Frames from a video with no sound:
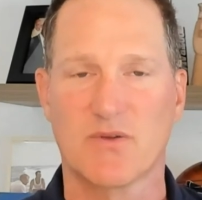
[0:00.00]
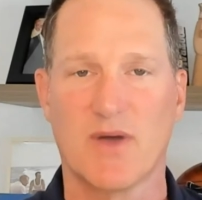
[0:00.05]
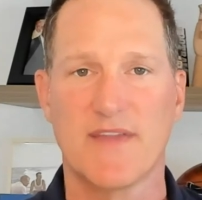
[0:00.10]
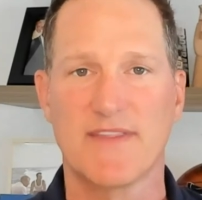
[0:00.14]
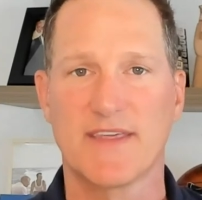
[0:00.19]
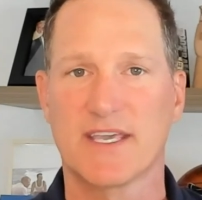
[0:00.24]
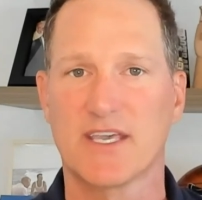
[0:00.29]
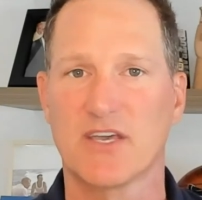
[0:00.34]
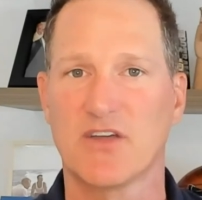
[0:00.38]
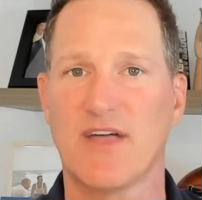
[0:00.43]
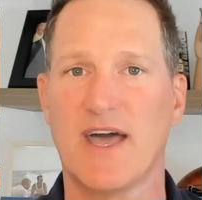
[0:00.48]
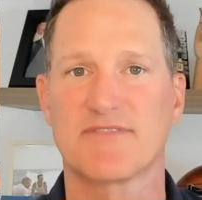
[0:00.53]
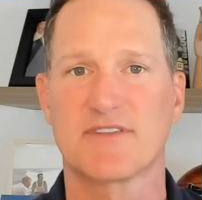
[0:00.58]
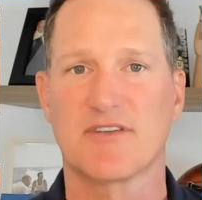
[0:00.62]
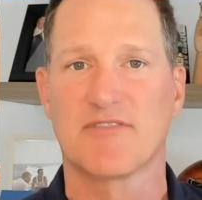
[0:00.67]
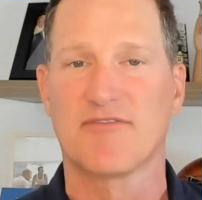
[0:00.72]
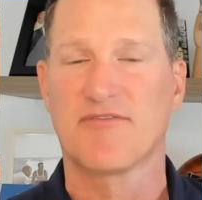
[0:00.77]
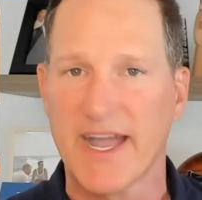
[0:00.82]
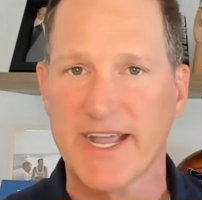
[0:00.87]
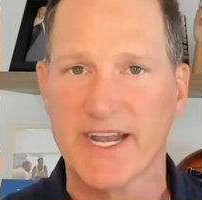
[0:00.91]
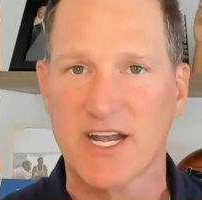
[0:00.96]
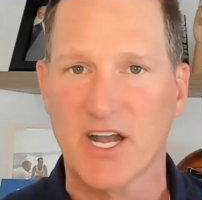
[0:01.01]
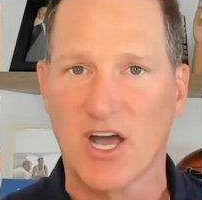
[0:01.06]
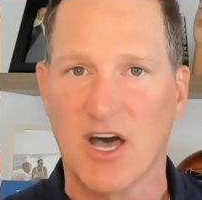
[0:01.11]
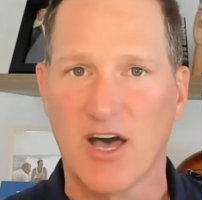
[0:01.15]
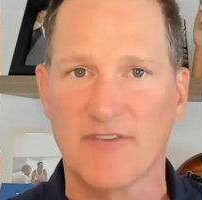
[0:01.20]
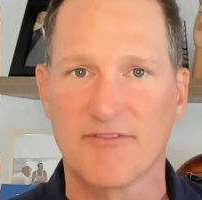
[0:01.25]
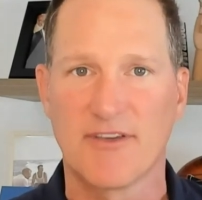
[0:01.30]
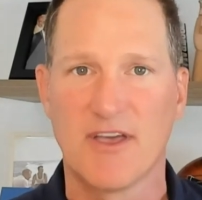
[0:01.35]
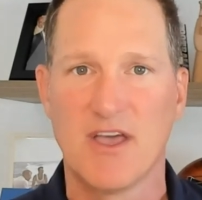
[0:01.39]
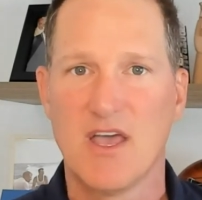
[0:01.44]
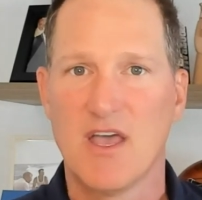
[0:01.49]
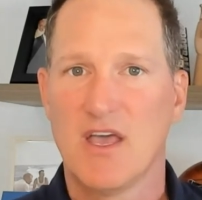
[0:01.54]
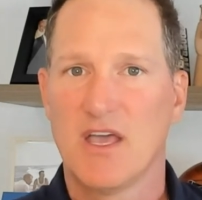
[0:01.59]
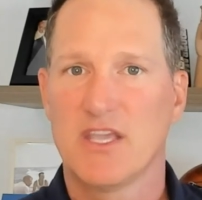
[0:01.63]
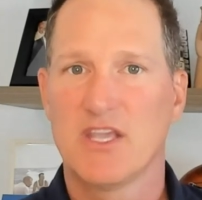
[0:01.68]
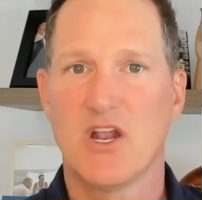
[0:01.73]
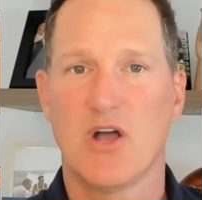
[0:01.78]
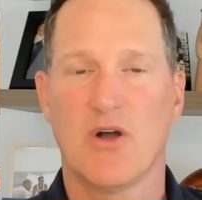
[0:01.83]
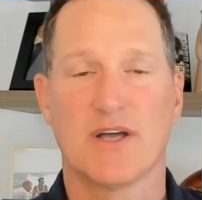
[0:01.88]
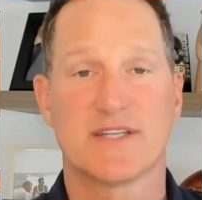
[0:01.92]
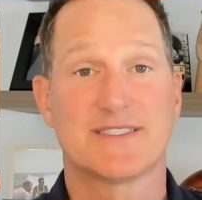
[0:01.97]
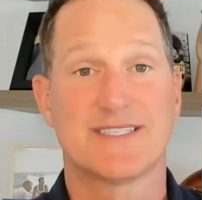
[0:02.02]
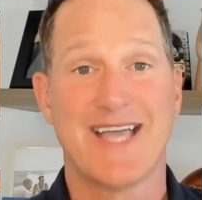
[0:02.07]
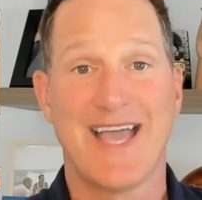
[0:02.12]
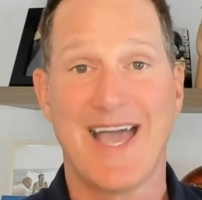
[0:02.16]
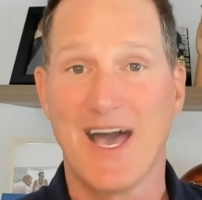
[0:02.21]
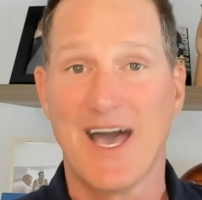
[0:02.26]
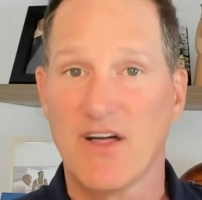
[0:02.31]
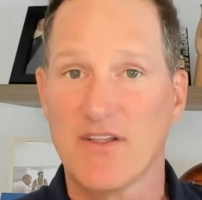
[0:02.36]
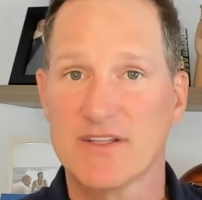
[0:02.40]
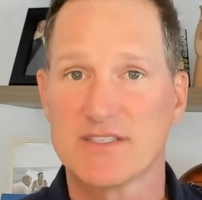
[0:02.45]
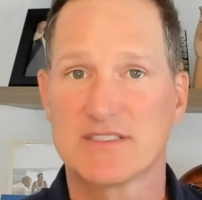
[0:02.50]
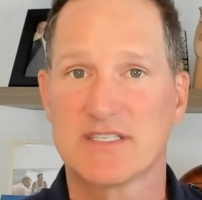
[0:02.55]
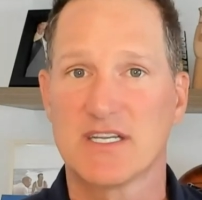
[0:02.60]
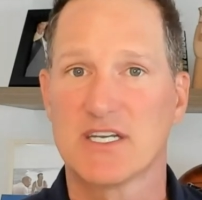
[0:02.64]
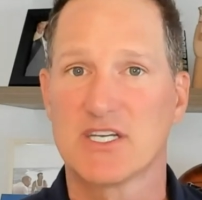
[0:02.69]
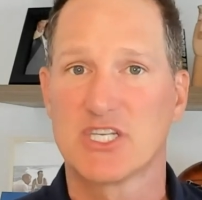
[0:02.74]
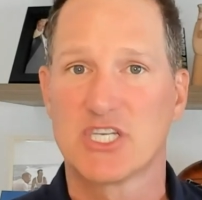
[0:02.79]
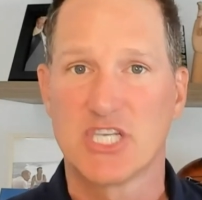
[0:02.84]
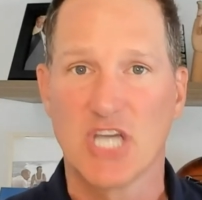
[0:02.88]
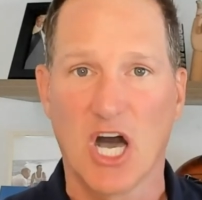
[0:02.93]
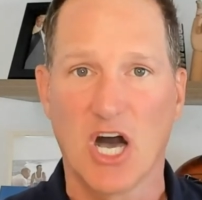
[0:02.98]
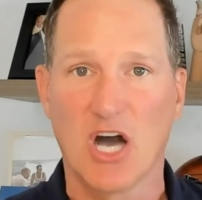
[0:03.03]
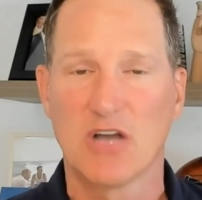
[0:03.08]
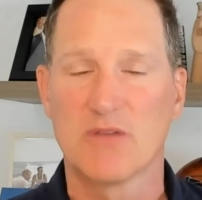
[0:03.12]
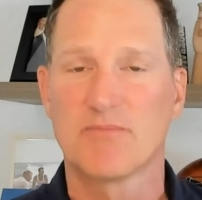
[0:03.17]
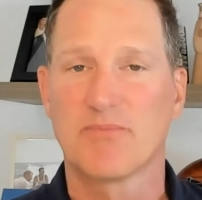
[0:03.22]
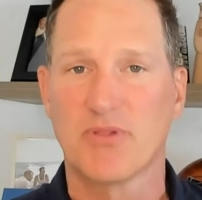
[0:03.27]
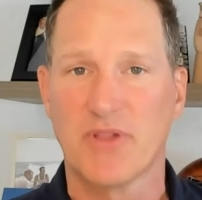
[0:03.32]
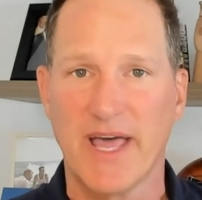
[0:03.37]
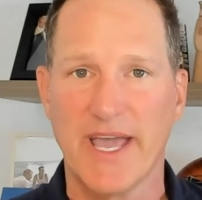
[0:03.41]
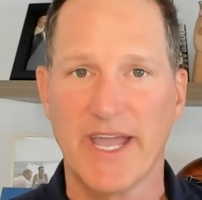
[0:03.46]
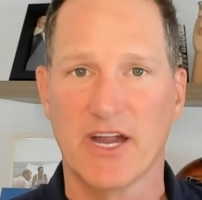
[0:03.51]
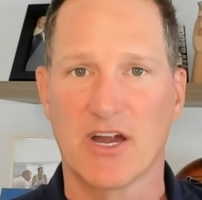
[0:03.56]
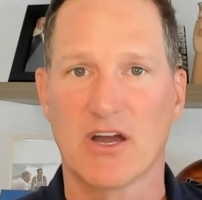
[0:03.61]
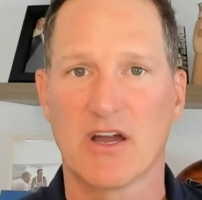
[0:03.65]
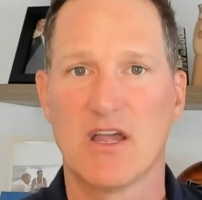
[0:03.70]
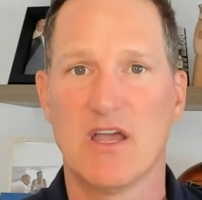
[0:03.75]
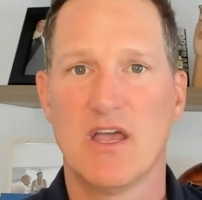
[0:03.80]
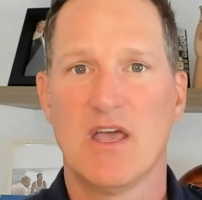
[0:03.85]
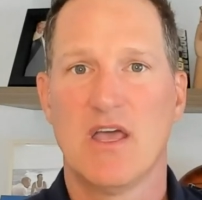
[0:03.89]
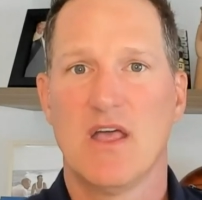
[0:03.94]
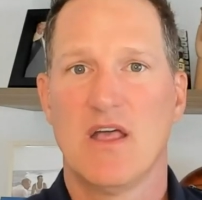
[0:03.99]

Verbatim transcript: So I think he'll have to fight off, you know, a talented young player